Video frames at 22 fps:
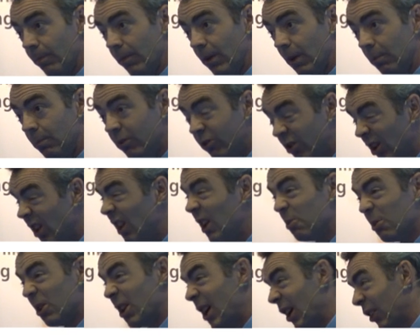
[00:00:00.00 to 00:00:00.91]
And particularly
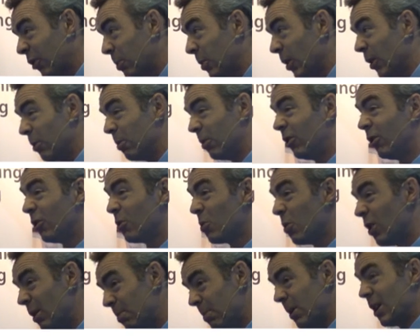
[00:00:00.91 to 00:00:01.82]
with X-Pert, which is
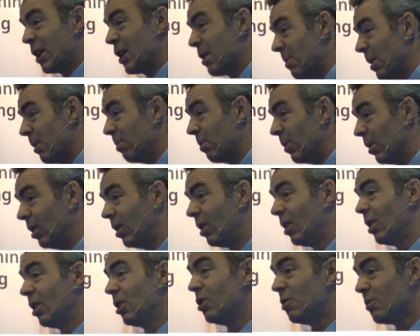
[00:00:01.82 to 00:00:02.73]
quite a big commitment,
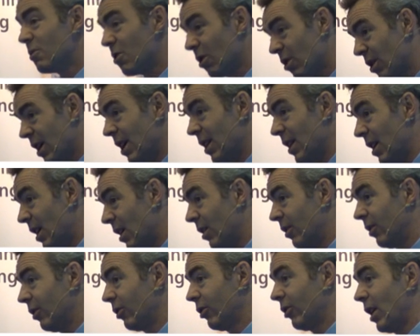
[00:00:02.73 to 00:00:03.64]
you've got to get that
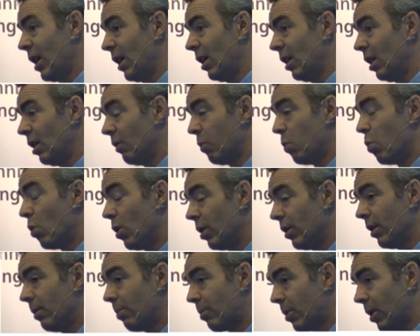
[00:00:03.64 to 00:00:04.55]
understanding of
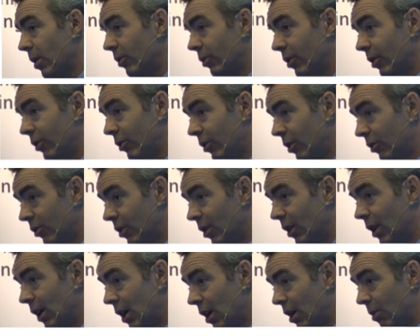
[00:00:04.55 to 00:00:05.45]
what the process is
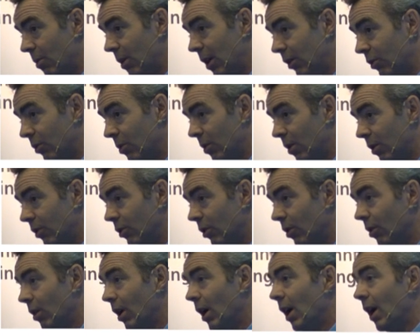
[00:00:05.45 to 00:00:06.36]
that they're going to enter
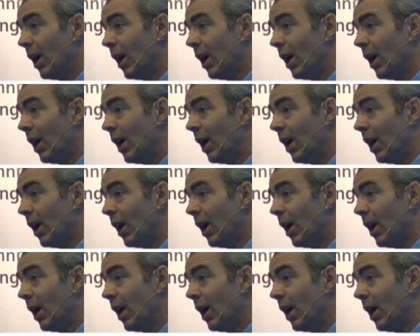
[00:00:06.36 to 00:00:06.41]
into.